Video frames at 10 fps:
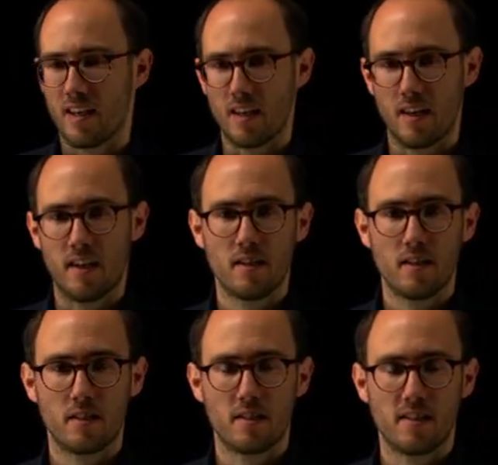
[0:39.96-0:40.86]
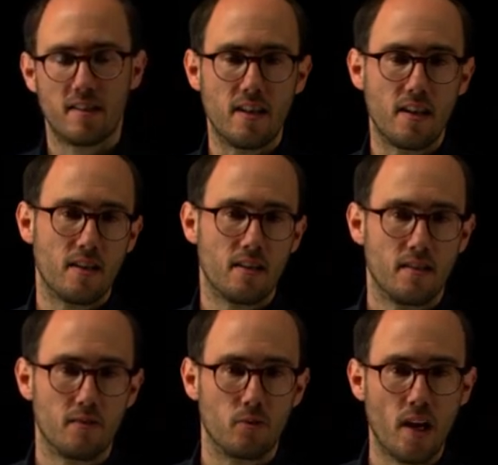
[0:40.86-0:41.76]
In the
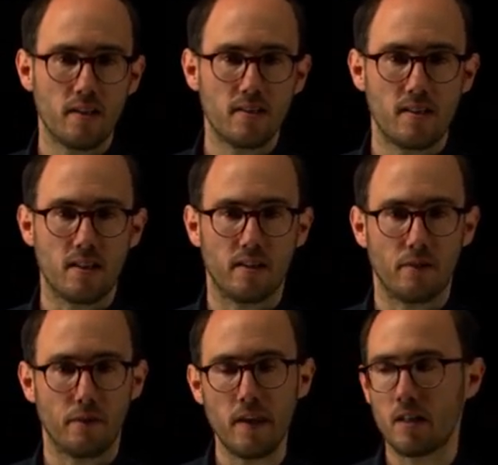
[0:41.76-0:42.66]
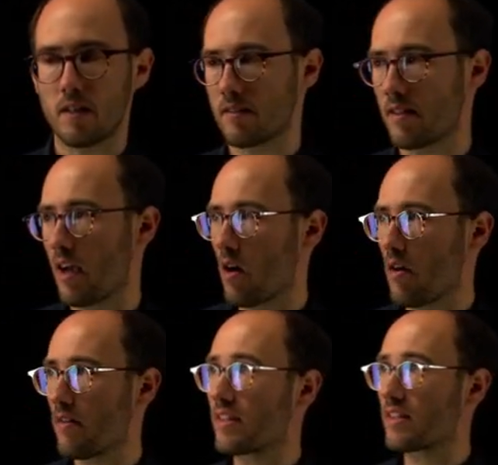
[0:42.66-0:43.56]
reality, in the field, however,
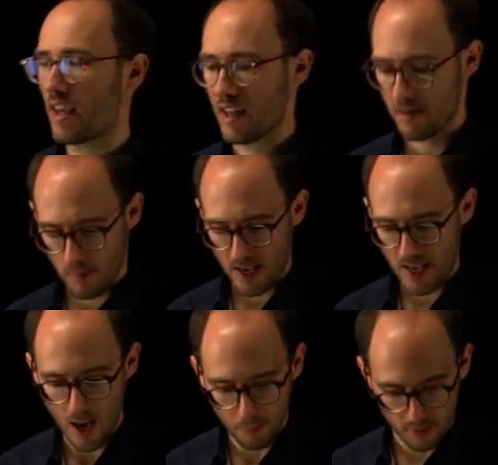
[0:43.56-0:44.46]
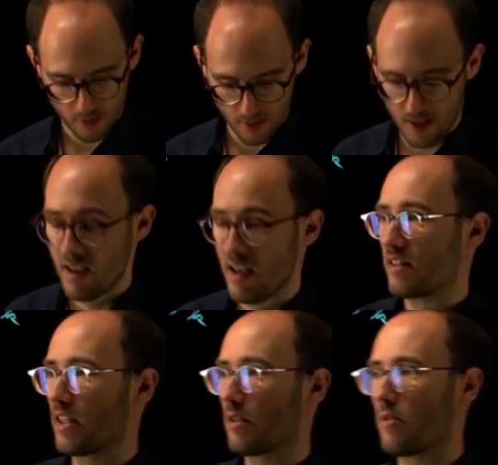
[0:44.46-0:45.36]
it can may happen that we